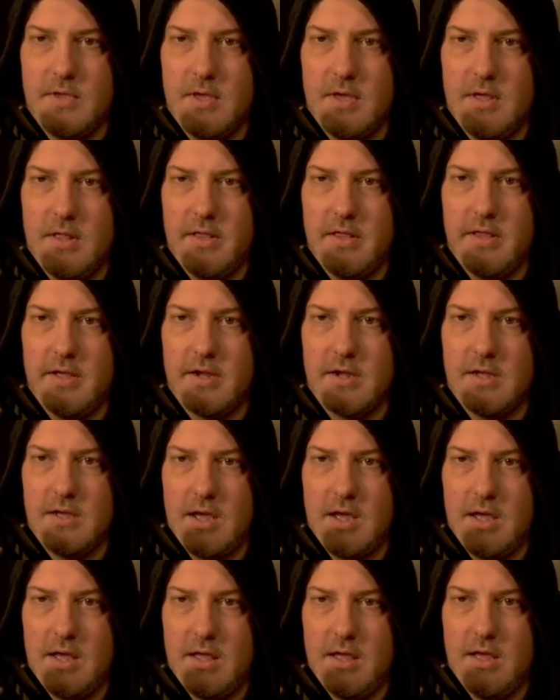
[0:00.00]

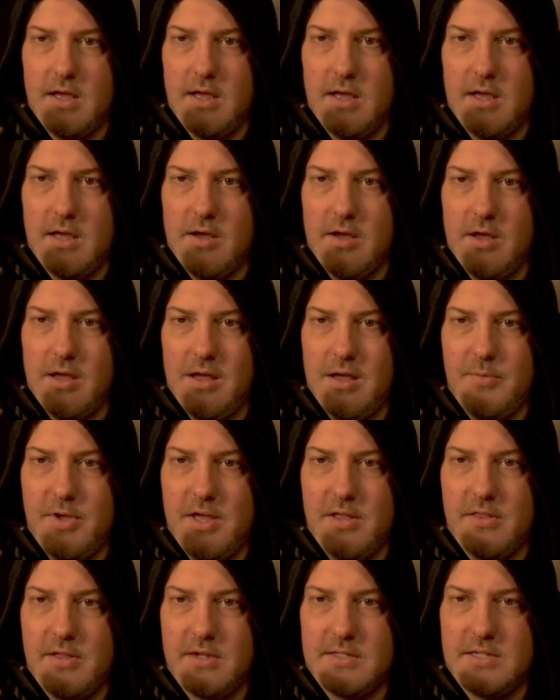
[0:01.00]
I
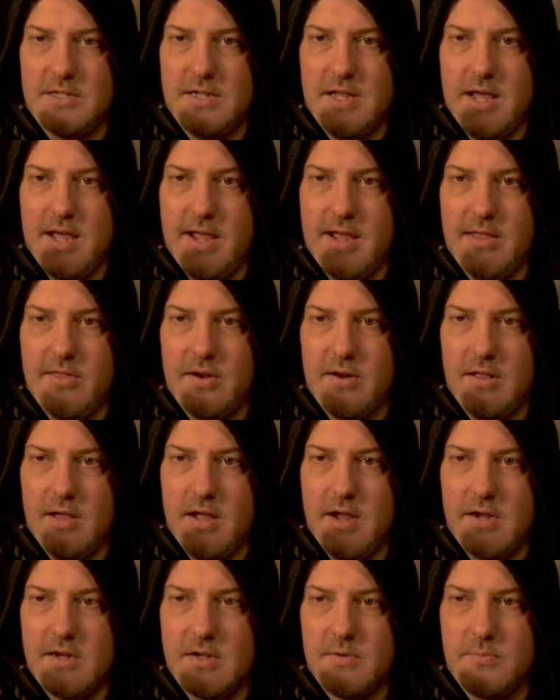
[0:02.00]
bet like today they're
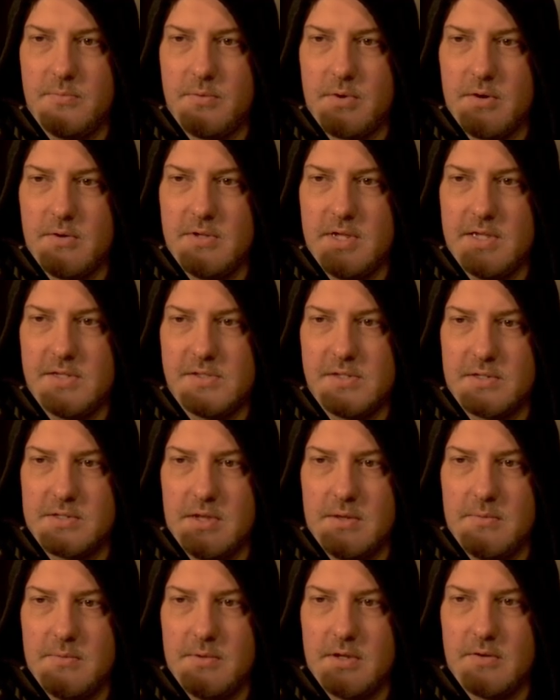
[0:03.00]
like protesting
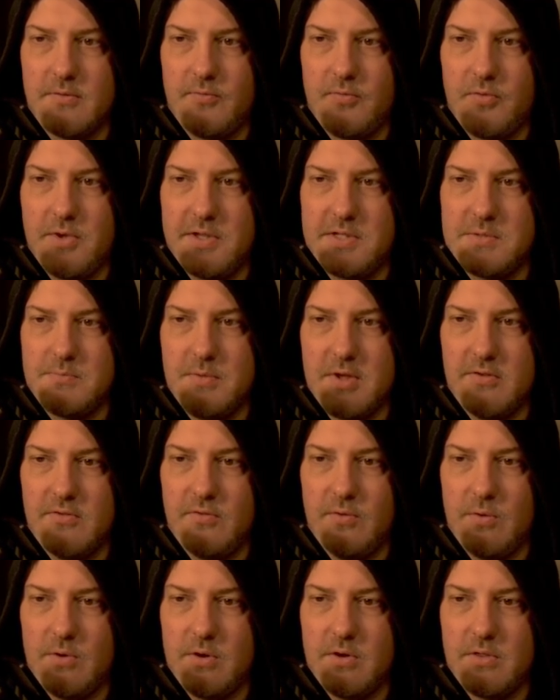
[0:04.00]
something. Well, that's May
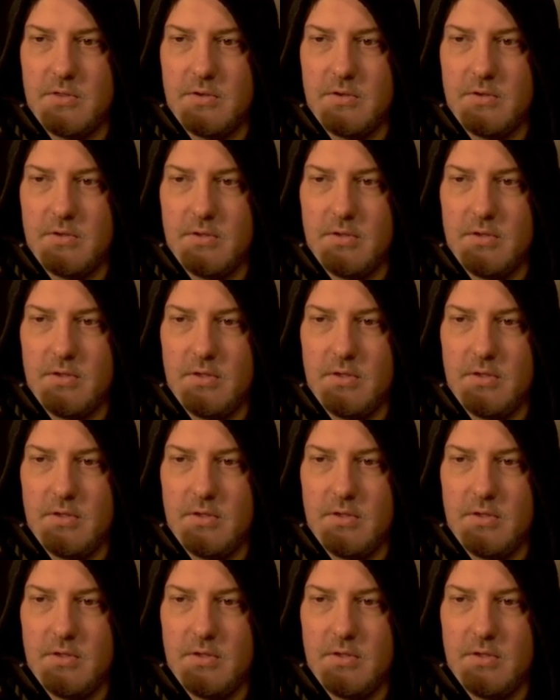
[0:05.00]
4th.